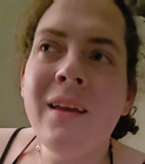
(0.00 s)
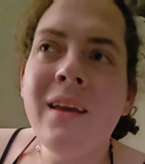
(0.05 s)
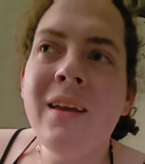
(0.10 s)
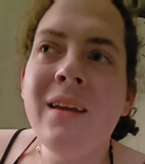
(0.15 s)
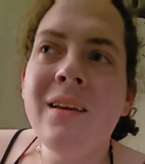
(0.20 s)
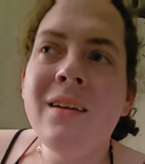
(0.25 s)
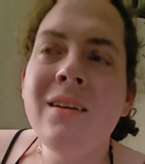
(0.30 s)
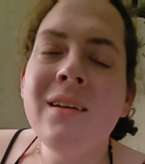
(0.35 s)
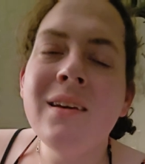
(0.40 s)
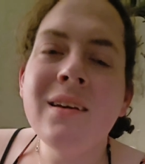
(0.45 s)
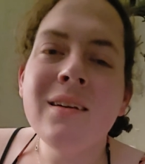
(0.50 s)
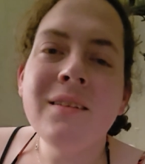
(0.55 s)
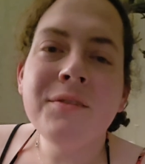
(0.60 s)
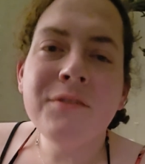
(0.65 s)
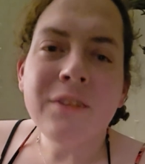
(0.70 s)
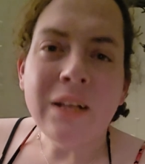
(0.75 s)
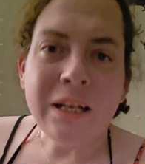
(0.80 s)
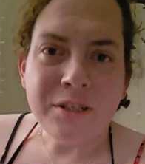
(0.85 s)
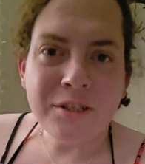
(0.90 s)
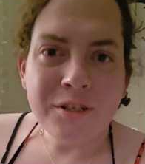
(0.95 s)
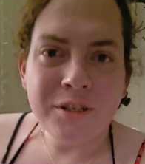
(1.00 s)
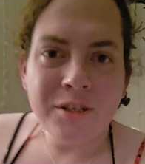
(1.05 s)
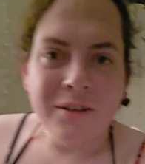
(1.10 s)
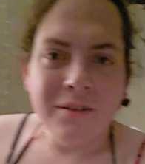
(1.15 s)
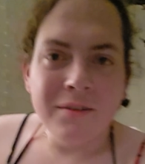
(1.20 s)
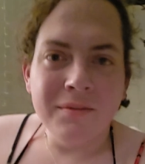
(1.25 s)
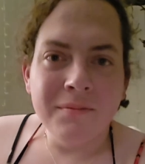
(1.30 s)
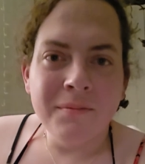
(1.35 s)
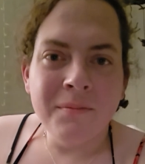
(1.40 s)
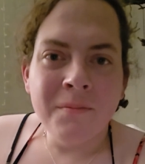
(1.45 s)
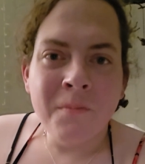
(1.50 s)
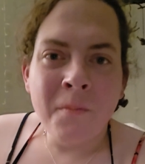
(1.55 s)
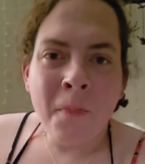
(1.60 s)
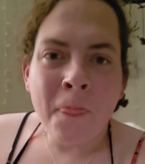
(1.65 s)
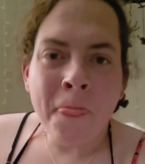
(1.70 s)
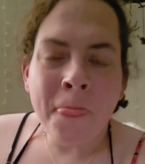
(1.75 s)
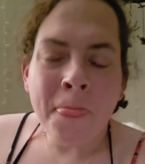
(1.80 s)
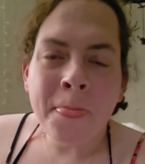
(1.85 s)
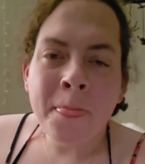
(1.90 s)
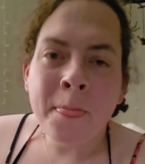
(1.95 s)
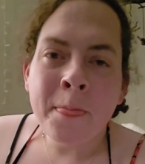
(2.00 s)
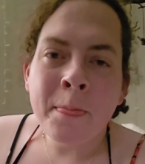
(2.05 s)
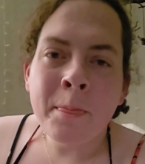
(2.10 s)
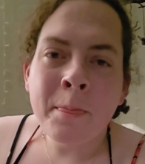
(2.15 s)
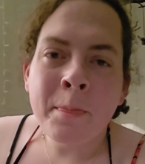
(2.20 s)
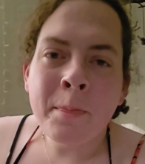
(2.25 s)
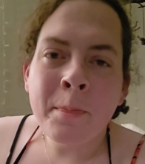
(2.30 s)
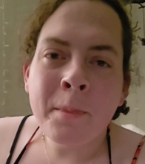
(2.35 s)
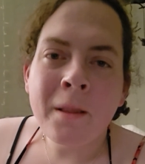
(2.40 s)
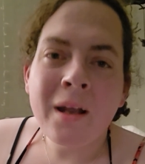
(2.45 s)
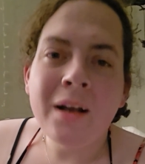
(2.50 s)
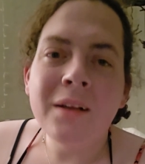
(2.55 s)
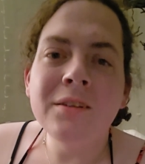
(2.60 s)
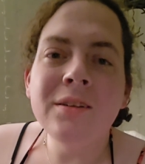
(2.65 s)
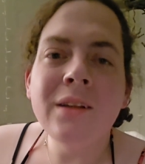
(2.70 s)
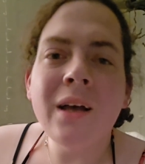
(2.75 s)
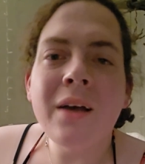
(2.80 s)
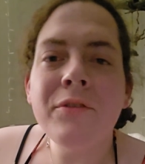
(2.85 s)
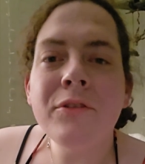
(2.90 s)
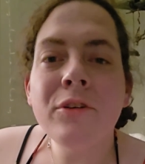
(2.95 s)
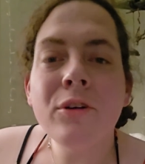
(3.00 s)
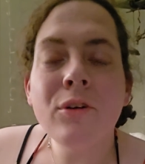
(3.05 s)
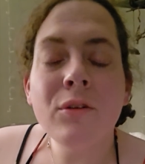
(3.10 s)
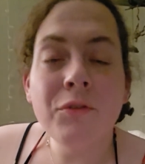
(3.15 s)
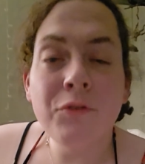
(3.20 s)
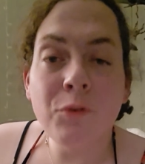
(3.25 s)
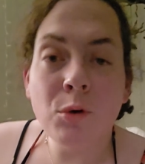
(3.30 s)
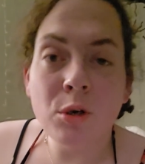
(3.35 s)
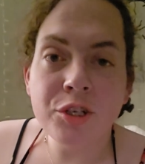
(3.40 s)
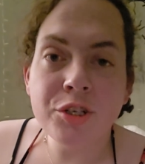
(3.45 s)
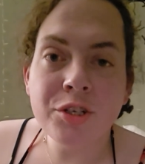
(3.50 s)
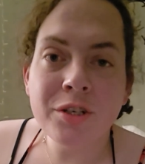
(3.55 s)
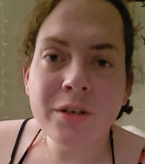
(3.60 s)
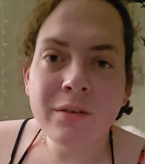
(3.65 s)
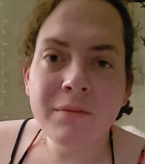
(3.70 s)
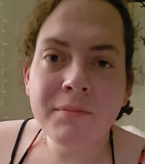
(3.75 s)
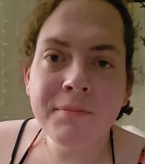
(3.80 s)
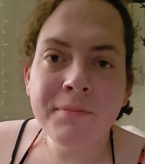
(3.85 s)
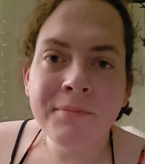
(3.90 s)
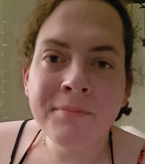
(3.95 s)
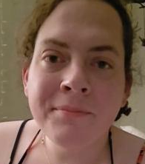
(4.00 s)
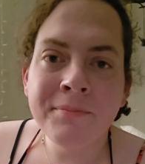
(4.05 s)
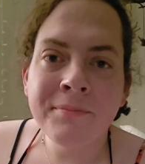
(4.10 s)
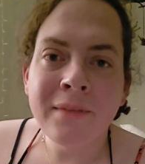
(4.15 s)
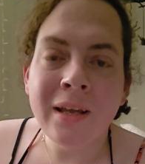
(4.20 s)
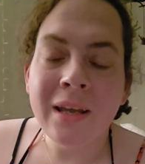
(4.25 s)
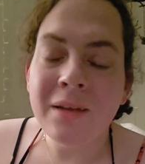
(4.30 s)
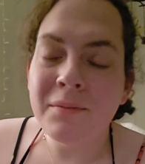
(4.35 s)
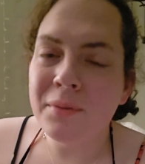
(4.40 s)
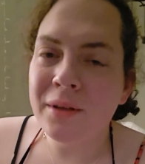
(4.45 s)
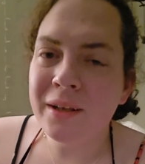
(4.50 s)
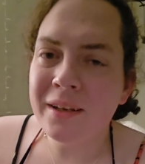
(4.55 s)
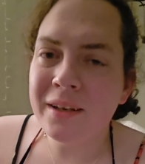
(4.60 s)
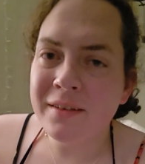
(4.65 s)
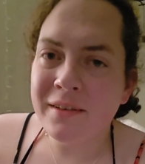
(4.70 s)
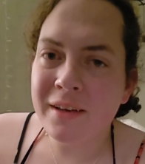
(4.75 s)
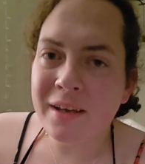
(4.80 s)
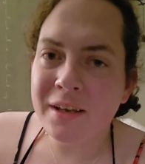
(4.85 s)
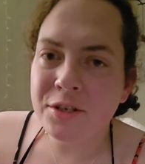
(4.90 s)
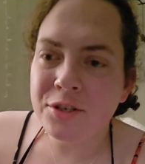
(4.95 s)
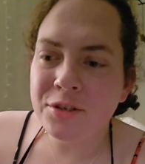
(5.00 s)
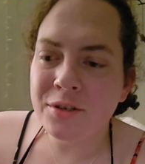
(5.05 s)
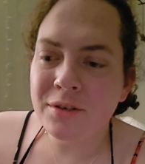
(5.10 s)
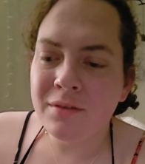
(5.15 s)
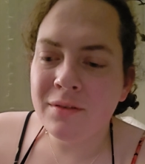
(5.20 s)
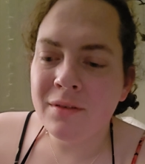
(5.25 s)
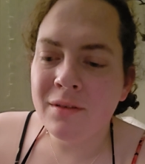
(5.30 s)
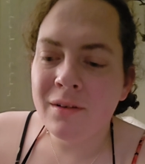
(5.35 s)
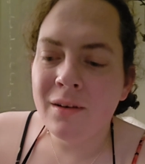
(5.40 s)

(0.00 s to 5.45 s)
Indiana Fletcher left her fortune and plantation